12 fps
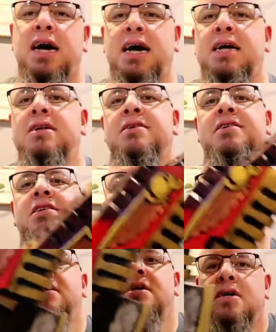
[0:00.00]
or not,
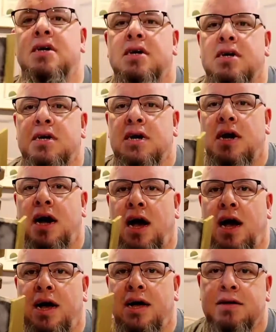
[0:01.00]

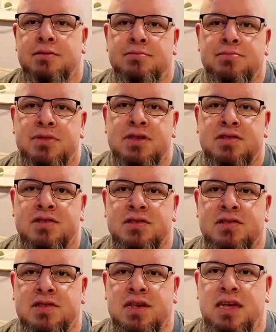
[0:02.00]
uh, this
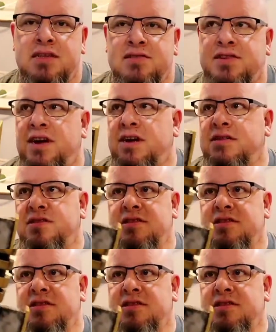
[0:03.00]
is as done